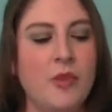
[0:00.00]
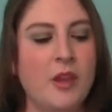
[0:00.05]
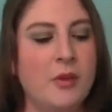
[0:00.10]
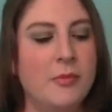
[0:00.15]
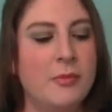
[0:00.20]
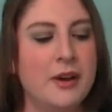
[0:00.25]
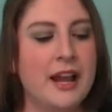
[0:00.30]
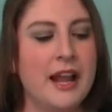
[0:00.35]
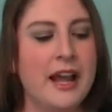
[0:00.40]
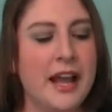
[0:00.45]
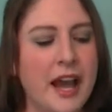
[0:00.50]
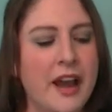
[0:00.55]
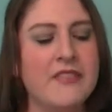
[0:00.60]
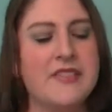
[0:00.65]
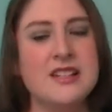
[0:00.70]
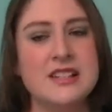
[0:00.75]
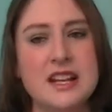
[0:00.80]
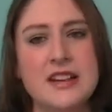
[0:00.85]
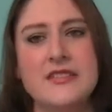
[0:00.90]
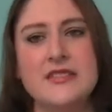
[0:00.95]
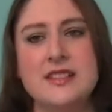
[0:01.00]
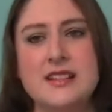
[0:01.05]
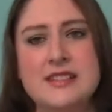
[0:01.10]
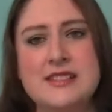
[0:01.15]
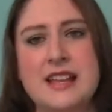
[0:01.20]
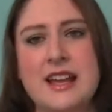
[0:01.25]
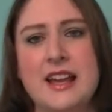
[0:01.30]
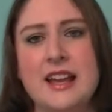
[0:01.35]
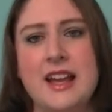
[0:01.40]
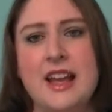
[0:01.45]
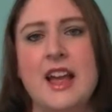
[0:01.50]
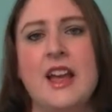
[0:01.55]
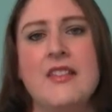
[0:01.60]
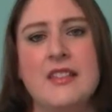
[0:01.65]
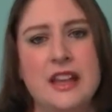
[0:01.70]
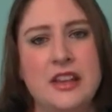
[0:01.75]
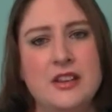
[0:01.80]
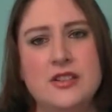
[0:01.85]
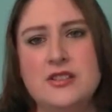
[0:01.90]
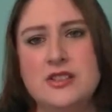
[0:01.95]
But I have to definitely say
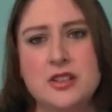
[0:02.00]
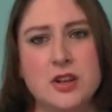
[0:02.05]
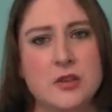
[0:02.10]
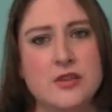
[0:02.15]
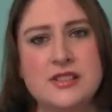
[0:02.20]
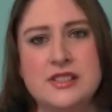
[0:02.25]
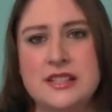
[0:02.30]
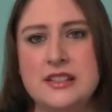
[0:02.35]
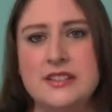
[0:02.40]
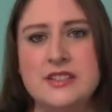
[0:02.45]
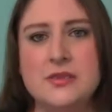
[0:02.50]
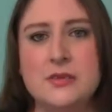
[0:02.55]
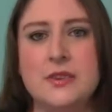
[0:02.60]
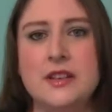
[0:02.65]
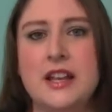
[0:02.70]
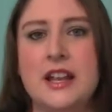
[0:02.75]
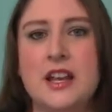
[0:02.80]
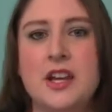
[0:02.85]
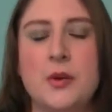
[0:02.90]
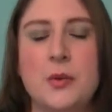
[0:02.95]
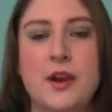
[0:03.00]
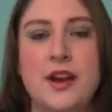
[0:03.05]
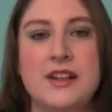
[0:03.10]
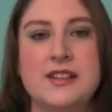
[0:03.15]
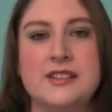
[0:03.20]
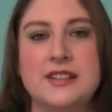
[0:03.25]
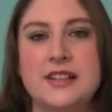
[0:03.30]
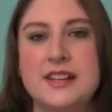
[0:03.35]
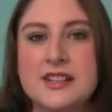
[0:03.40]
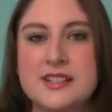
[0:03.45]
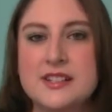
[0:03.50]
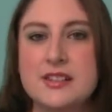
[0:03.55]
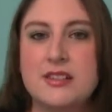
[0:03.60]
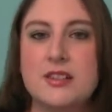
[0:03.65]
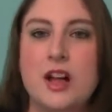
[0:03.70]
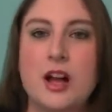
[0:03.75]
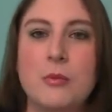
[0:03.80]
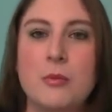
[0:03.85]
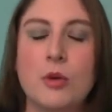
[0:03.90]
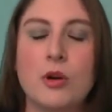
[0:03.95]
that you should go see this one anyways. It is a
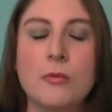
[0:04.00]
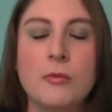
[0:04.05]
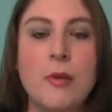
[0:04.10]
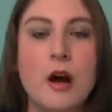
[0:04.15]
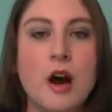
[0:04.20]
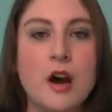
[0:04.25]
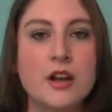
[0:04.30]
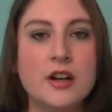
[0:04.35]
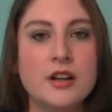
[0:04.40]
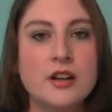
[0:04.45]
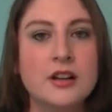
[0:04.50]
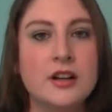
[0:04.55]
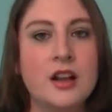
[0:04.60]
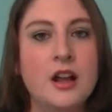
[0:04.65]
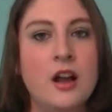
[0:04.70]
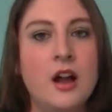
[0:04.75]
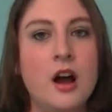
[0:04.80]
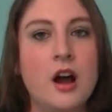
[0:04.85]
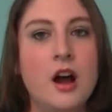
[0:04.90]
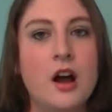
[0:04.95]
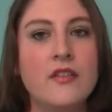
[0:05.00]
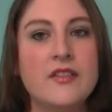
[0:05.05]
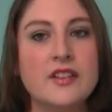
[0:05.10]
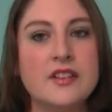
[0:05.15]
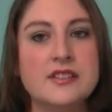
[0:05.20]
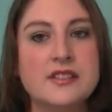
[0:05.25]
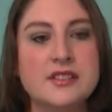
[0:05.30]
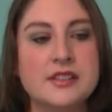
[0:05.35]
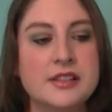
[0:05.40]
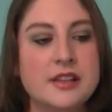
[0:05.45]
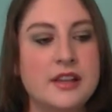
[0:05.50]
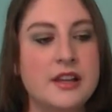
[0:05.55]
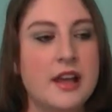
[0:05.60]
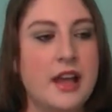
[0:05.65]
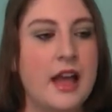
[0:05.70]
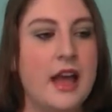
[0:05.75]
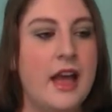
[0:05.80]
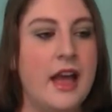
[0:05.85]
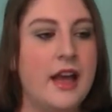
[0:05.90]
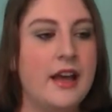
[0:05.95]
lot more modern, obviously,
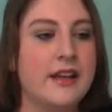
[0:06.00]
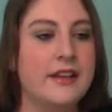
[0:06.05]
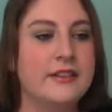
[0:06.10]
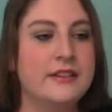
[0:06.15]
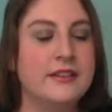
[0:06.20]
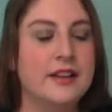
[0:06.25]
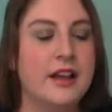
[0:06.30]
and